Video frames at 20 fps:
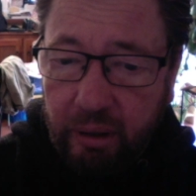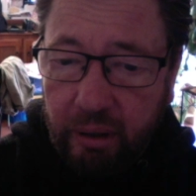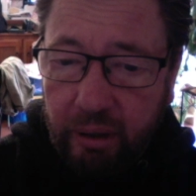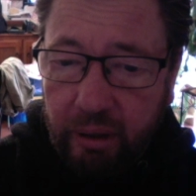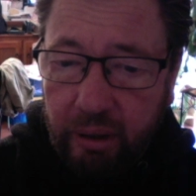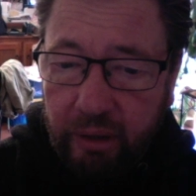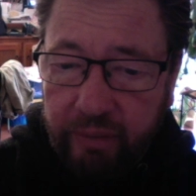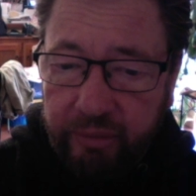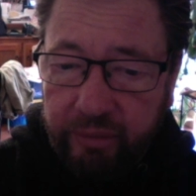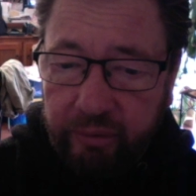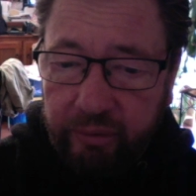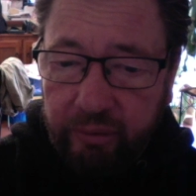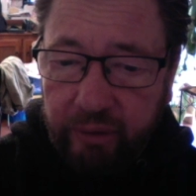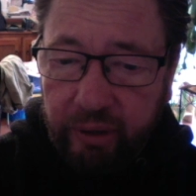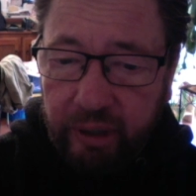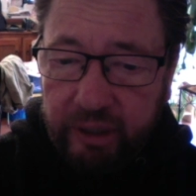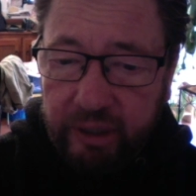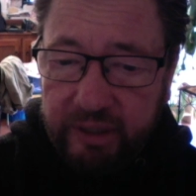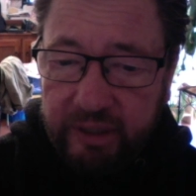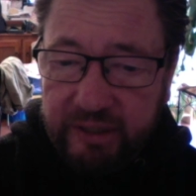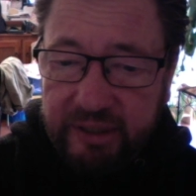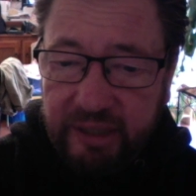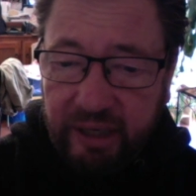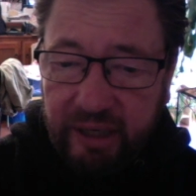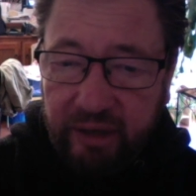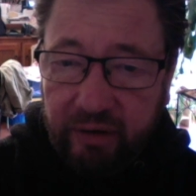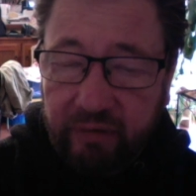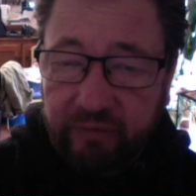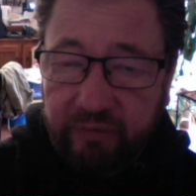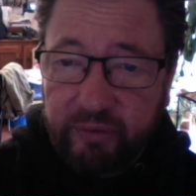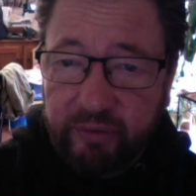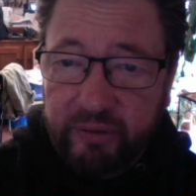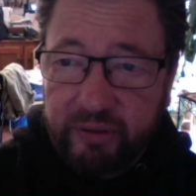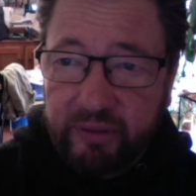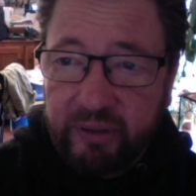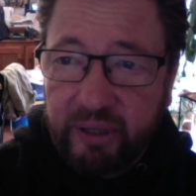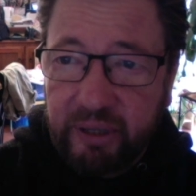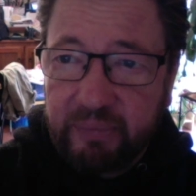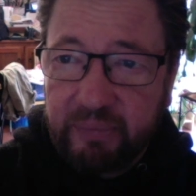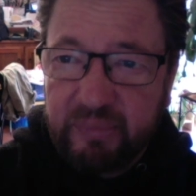thought I'd start off
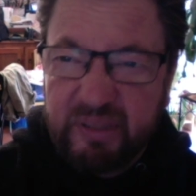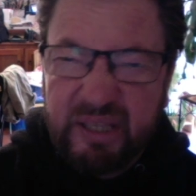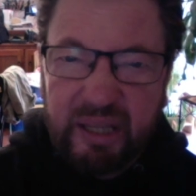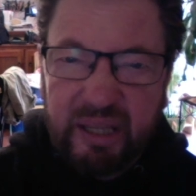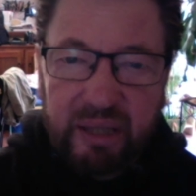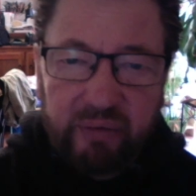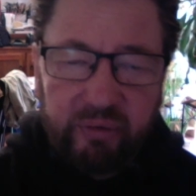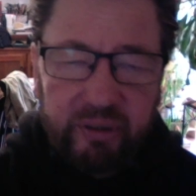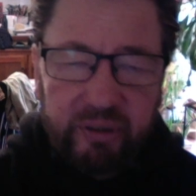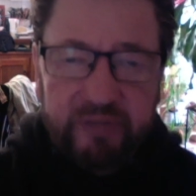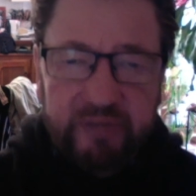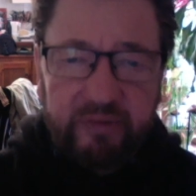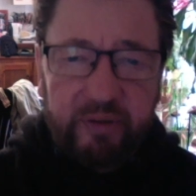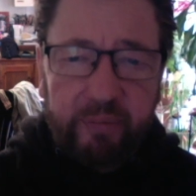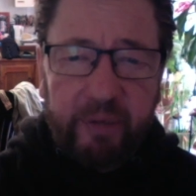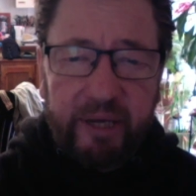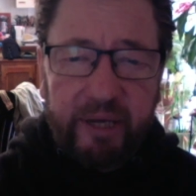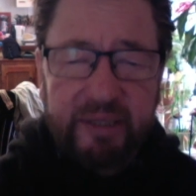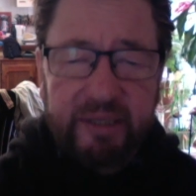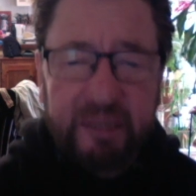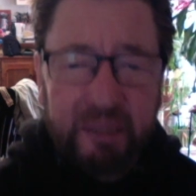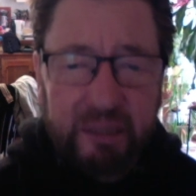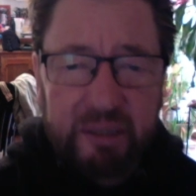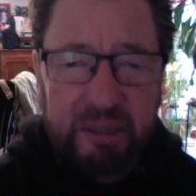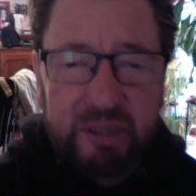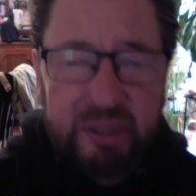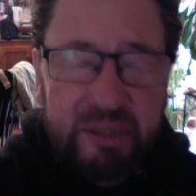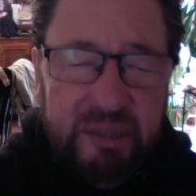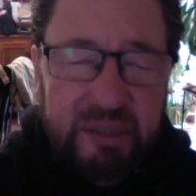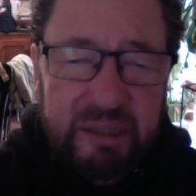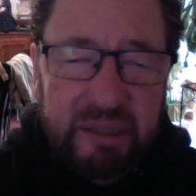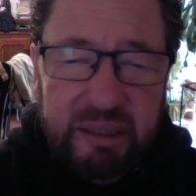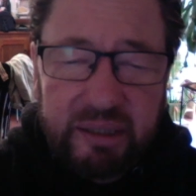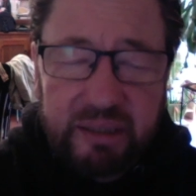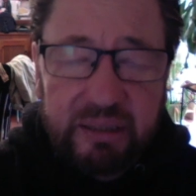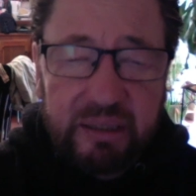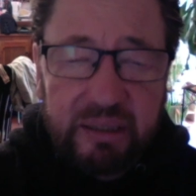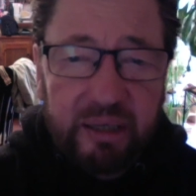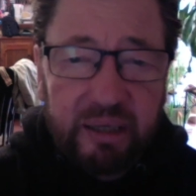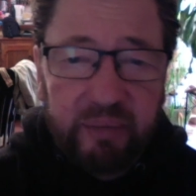with something relatively basic, just
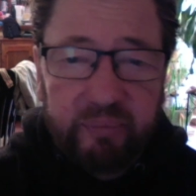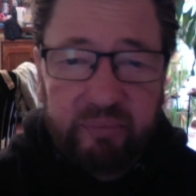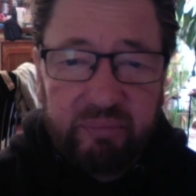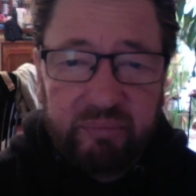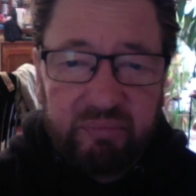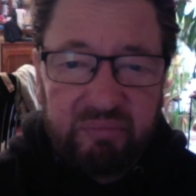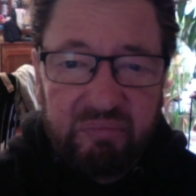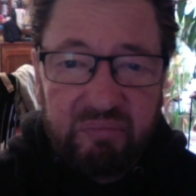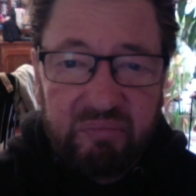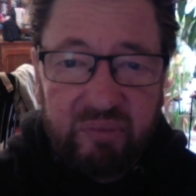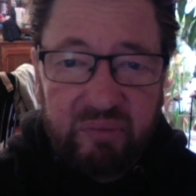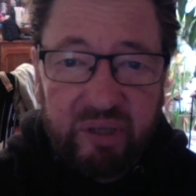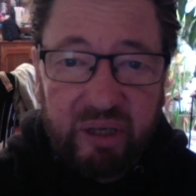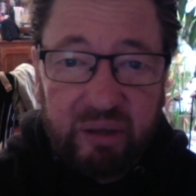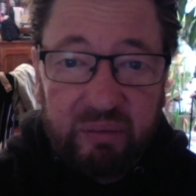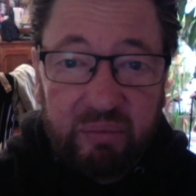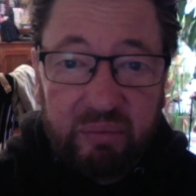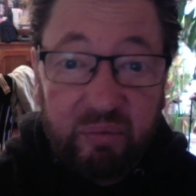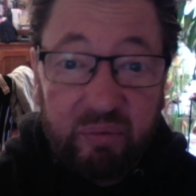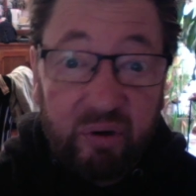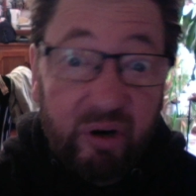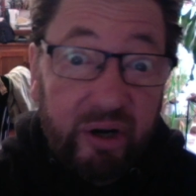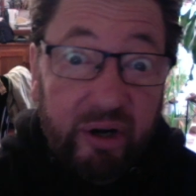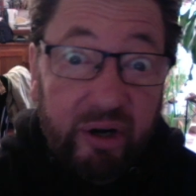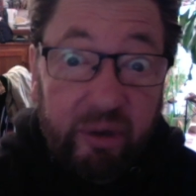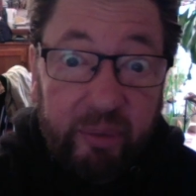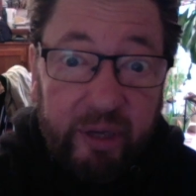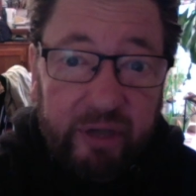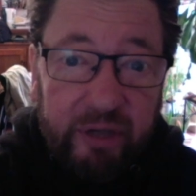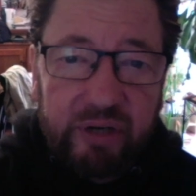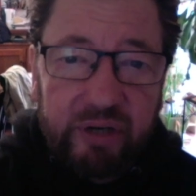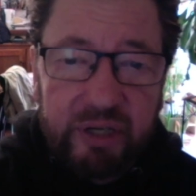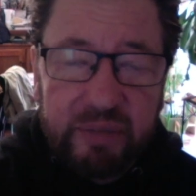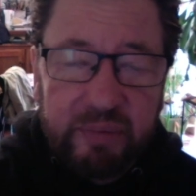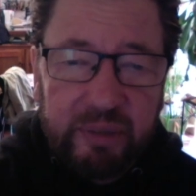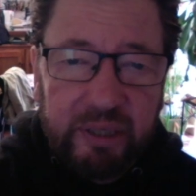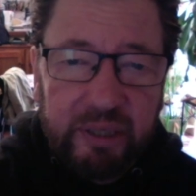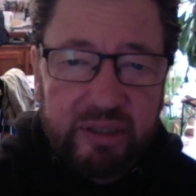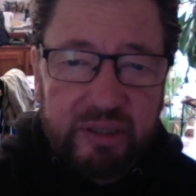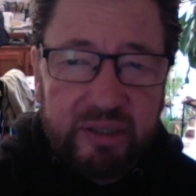in what I know about
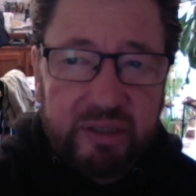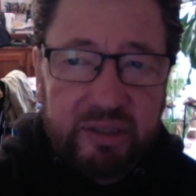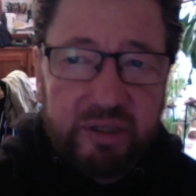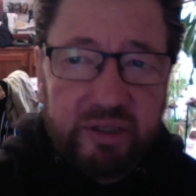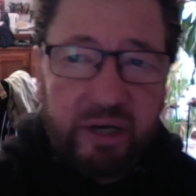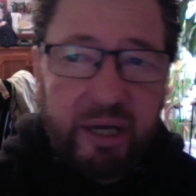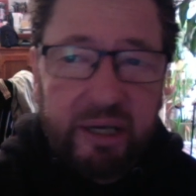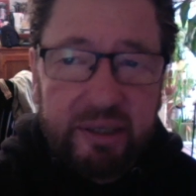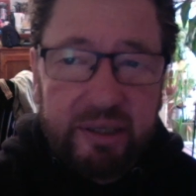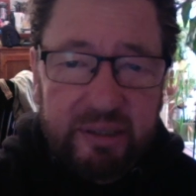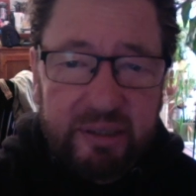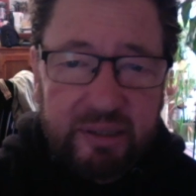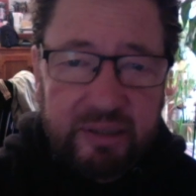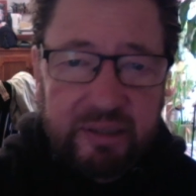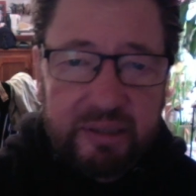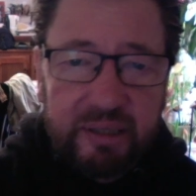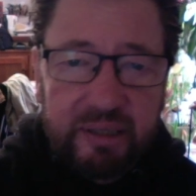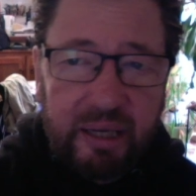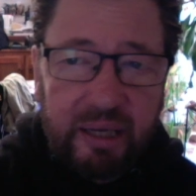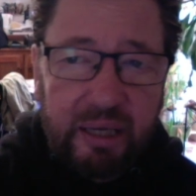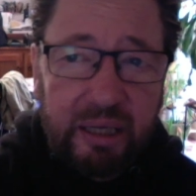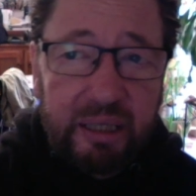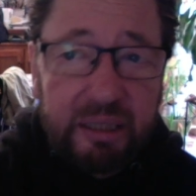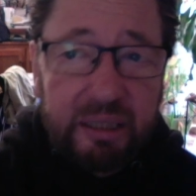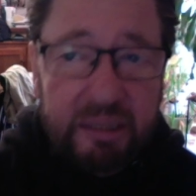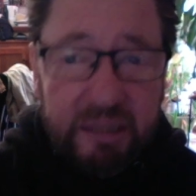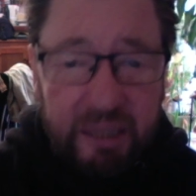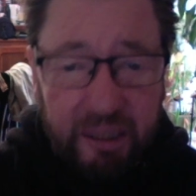transplants and dialysis, and